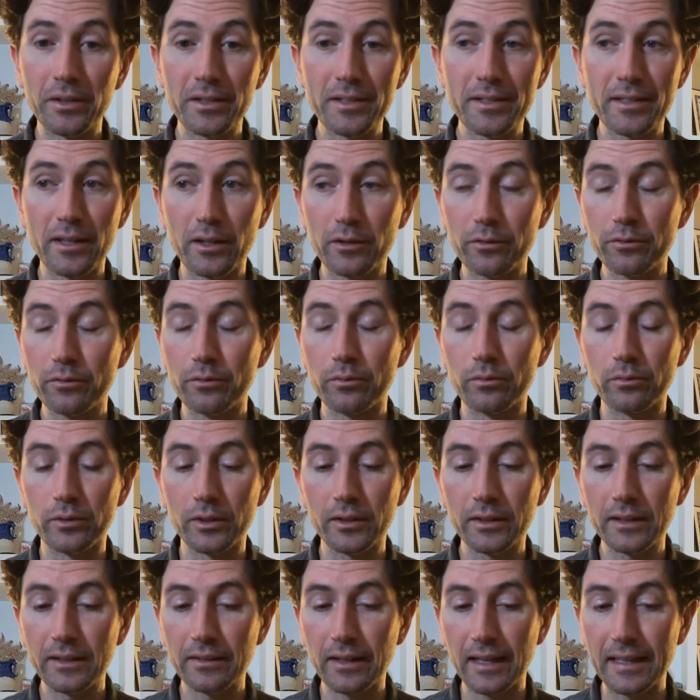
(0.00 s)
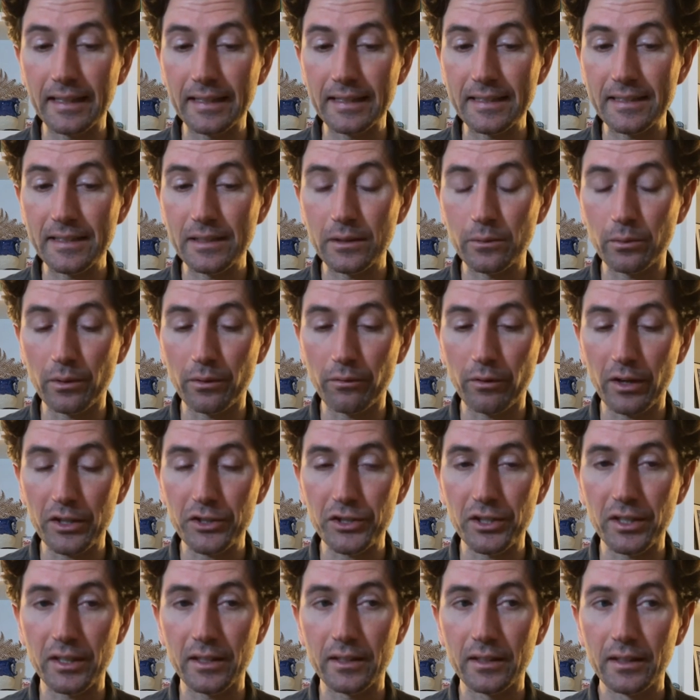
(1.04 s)
itself, really light, easy,
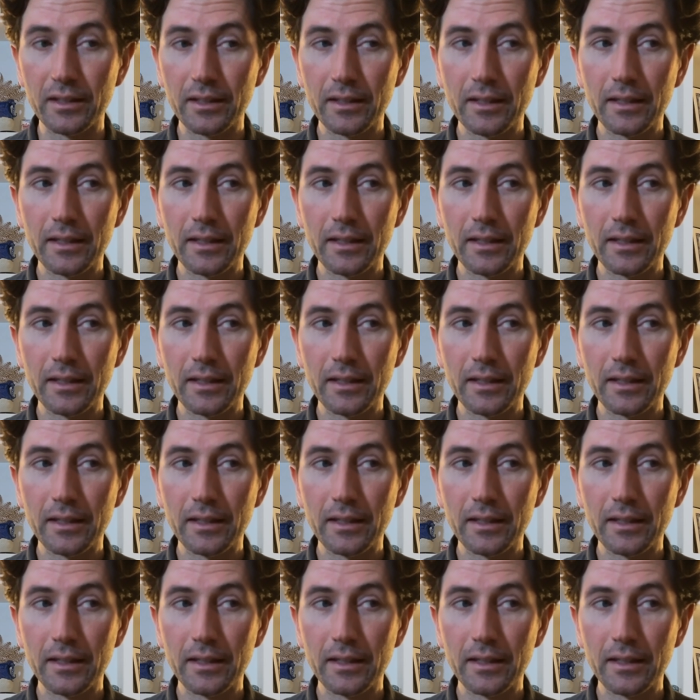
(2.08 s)
refreshing.